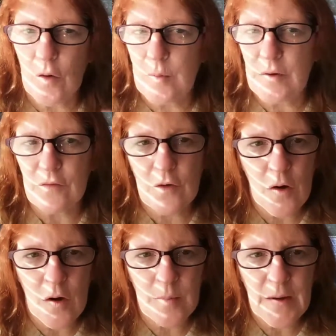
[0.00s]
nobody's
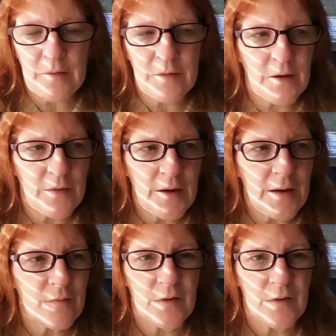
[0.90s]
commenting, I think I have